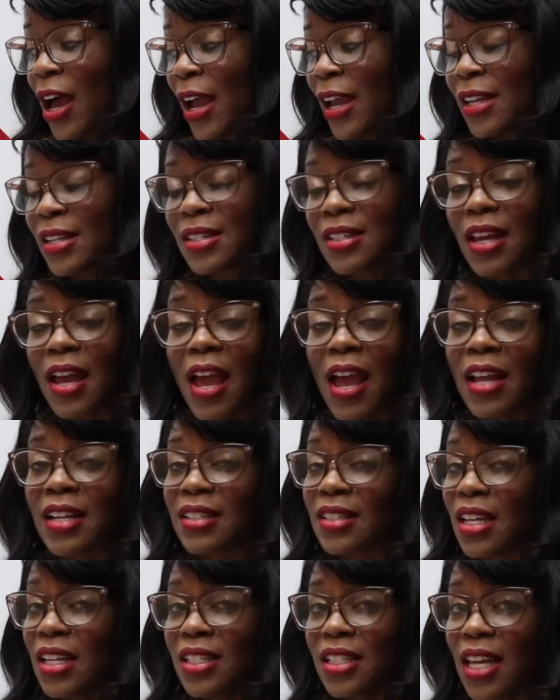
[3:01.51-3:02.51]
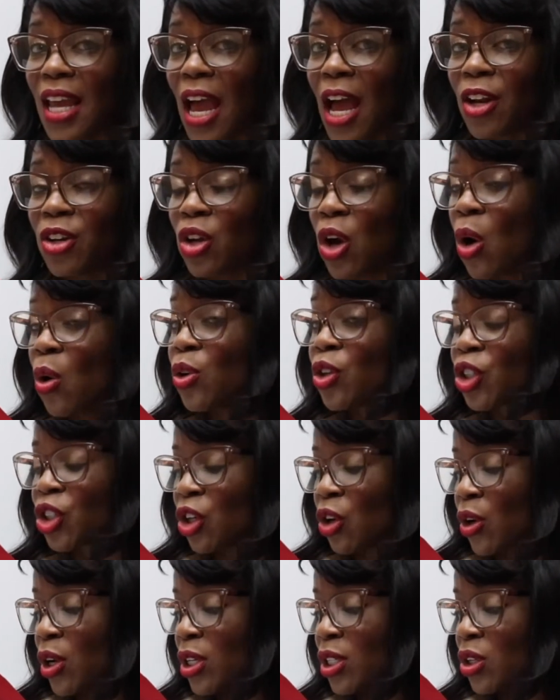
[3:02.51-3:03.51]
ice, and since he had no
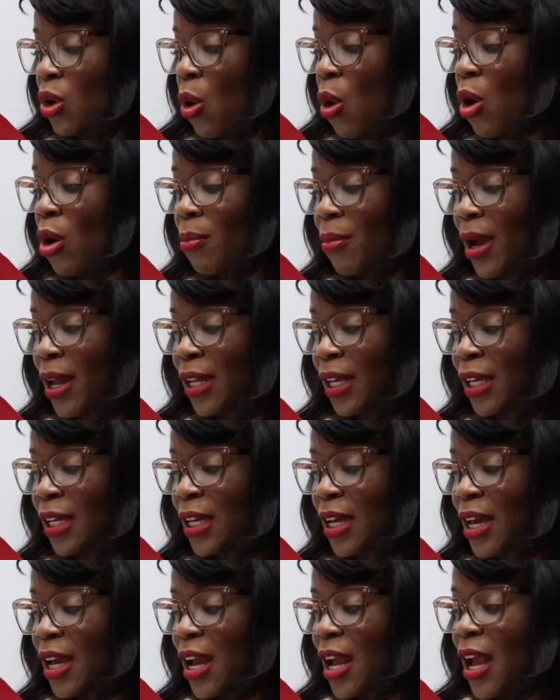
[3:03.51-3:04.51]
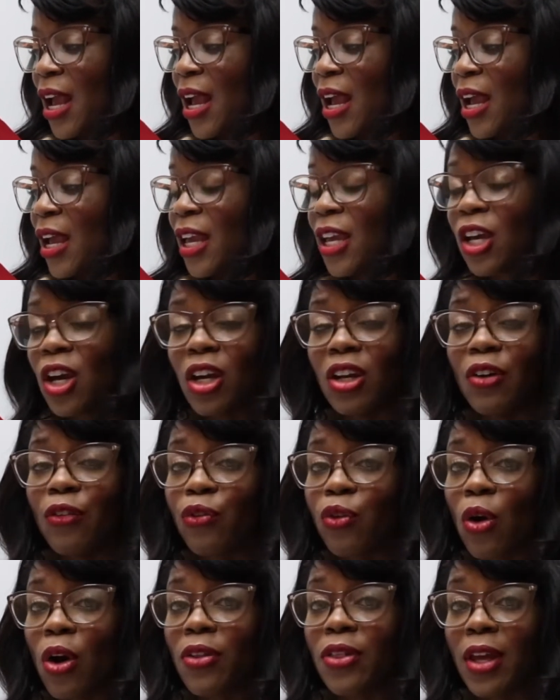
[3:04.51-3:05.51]
insurance or money, he couldn't
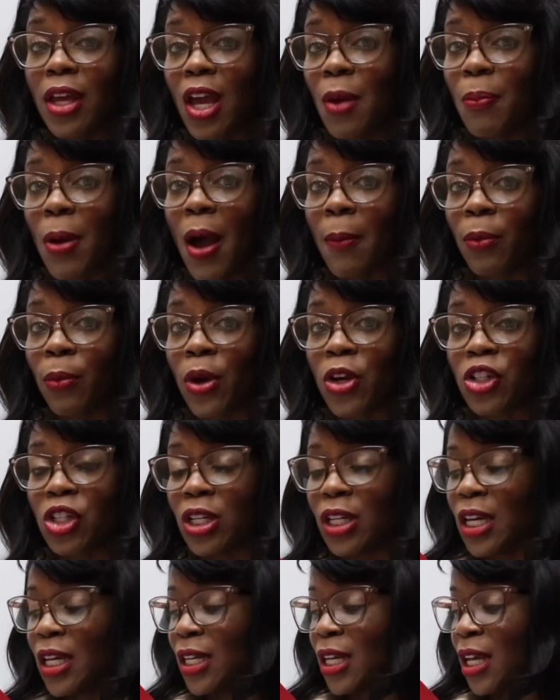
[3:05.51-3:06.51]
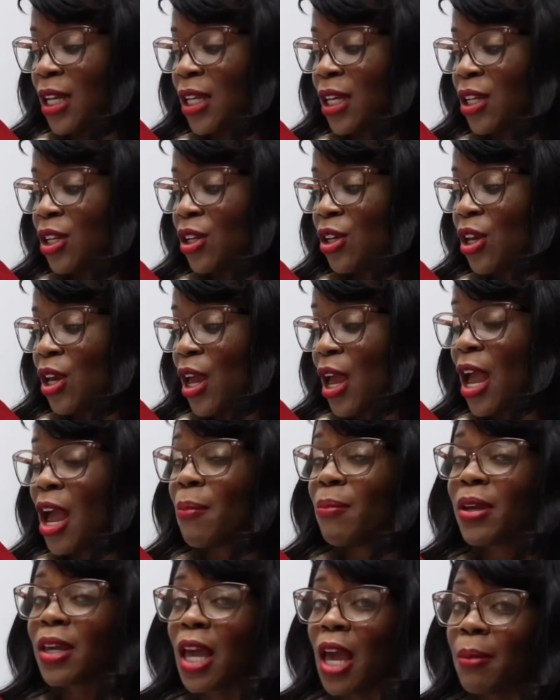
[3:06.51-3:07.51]
afford the hip operation he needed
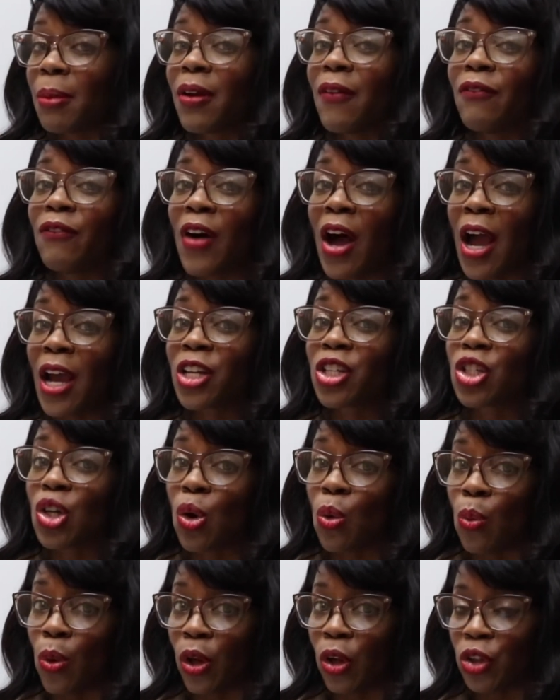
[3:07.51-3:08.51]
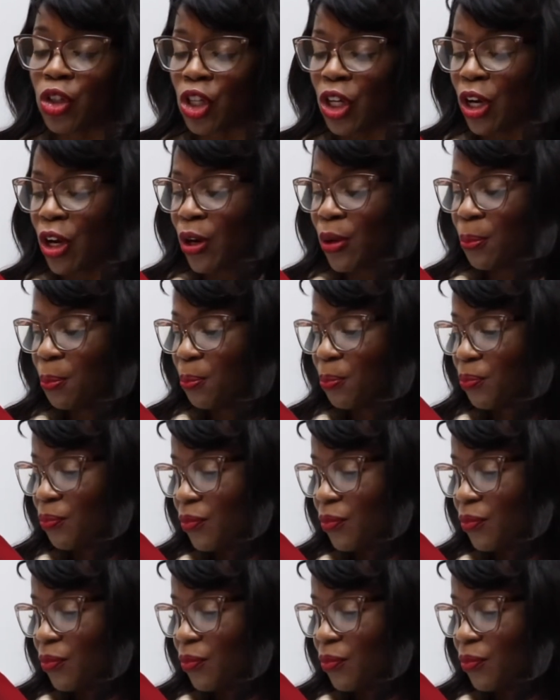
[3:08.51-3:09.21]
and became confined to a wheelchair.